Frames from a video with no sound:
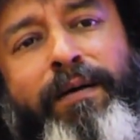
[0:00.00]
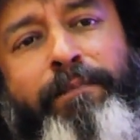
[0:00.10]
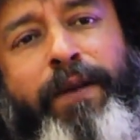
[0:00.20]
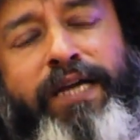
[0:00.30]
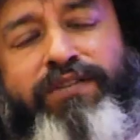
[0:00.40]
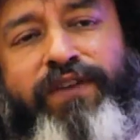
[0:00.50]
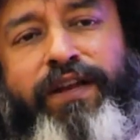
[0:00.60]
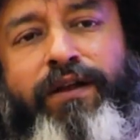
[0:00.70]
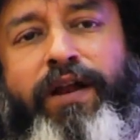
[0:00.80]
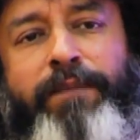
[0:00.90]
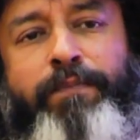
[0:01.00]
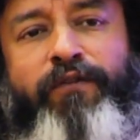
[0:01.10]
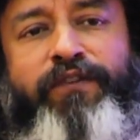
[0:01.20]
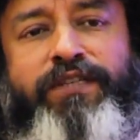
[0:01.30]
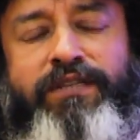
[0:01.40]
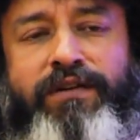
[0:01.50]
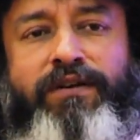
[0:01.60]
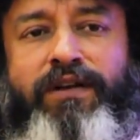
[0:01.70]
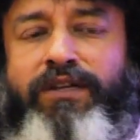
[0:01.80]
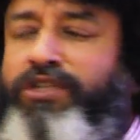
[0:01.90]
Prize winner and Professor
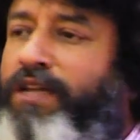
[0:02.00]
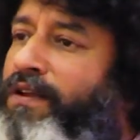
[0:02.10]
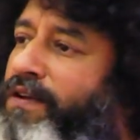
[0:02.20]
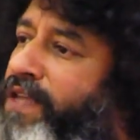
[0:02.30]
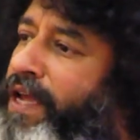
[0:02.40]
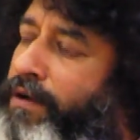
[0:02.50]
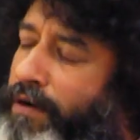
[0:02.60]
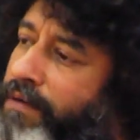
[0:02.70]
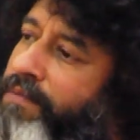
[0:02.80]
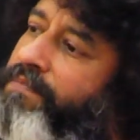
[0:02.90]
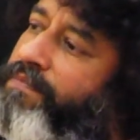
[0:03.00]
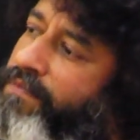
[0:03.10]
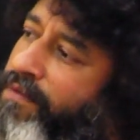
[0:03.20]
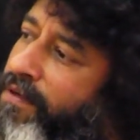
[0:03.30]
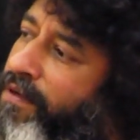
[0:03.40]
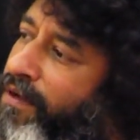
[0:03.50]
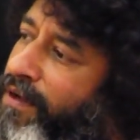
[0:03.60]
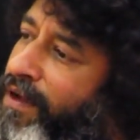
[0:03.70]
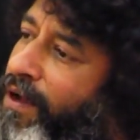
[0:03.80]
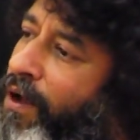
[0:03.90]
Chandrasekhar
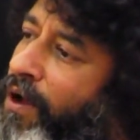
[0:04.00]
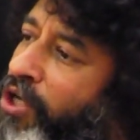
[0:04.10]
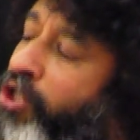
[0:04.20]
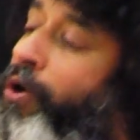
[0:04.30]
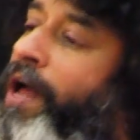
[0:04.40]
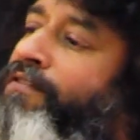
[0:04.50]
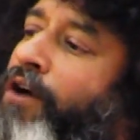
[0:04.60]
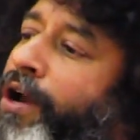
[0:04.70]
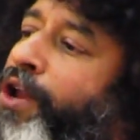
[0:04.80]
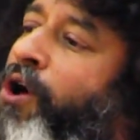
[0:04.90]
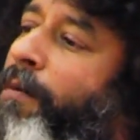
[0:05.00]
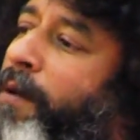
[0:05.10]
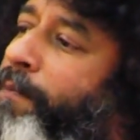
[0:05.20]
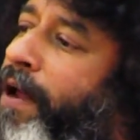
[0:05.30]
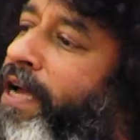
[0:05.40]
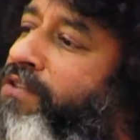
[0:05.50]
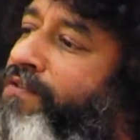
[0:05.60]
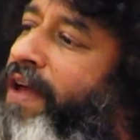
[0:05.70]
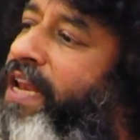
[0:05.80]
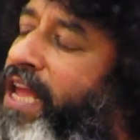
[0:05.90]
should have got a Nobel Prize
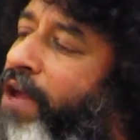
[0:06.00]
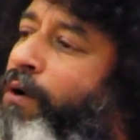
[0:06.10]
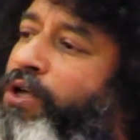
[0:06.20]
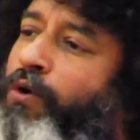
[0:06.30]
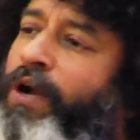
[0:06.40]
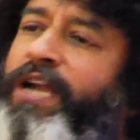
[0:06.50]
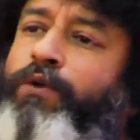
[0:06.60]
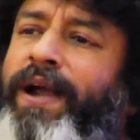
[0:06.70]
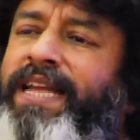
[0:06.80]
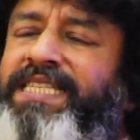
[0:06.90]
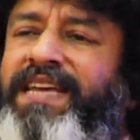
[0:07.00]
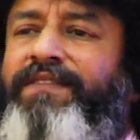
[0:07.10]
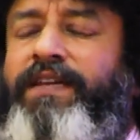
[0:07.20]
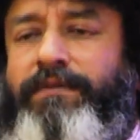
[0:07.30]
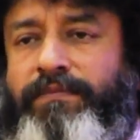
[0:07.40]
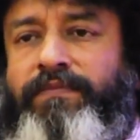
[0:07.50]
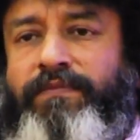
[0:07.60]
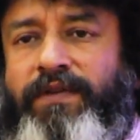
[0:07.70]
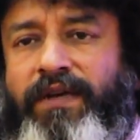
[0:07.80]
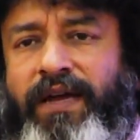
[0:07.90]
when he was only 27.
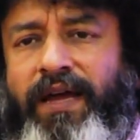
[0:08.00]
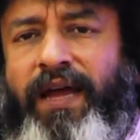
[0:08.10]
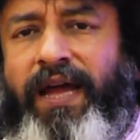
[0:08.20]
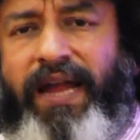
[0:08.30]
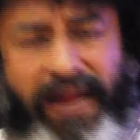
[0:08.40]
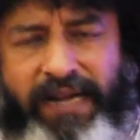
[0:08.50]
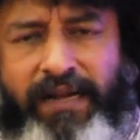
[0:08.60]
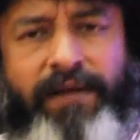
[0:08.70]
Yet,